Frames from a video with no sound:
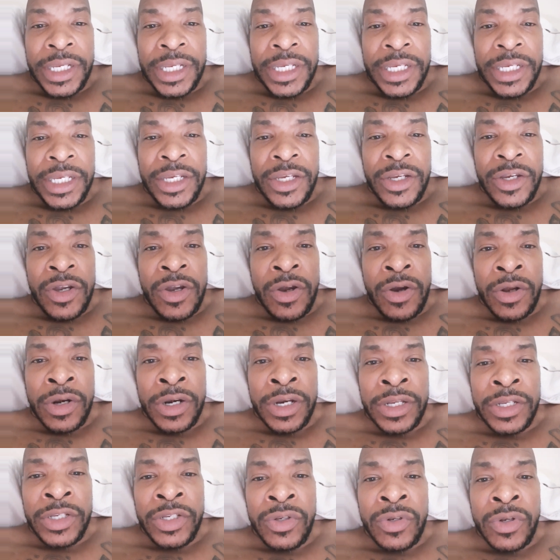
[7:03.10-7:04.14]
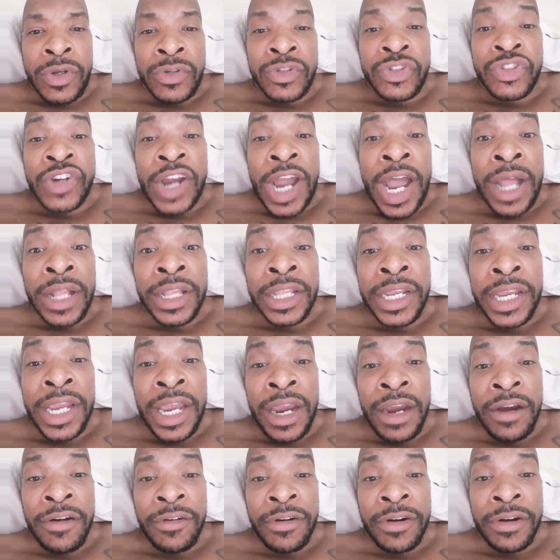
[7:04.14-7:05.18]
you're gonna, trial and
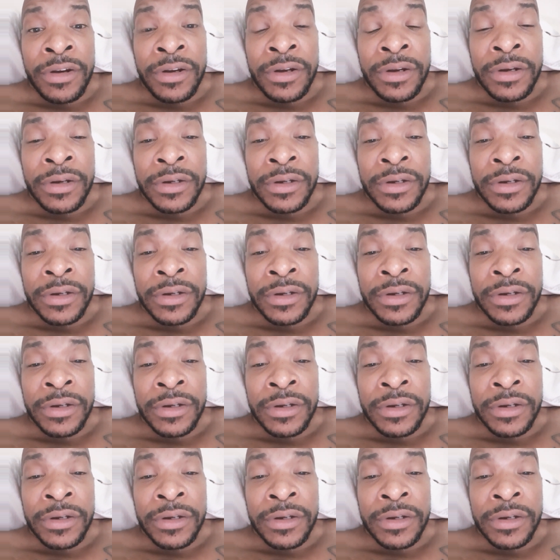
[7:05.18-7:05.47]
error.